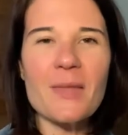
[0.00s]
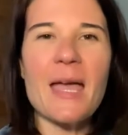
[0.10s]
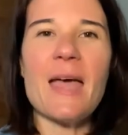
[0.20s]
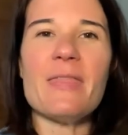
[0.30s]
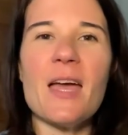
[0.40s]

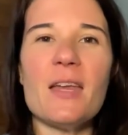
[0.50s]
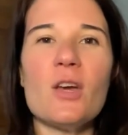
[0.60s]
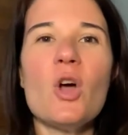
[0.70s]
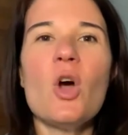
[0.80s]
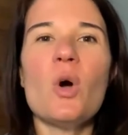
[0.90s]
And
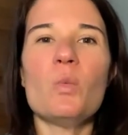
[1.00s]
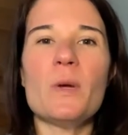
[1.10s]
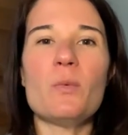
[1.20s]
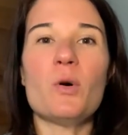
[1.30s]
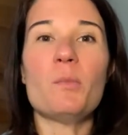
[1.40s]
then
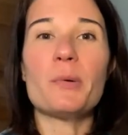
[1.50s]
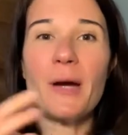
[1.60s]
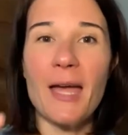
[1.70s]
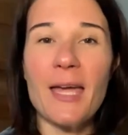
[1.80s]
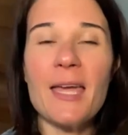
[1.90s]
we will
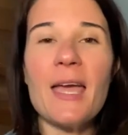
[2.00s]
pray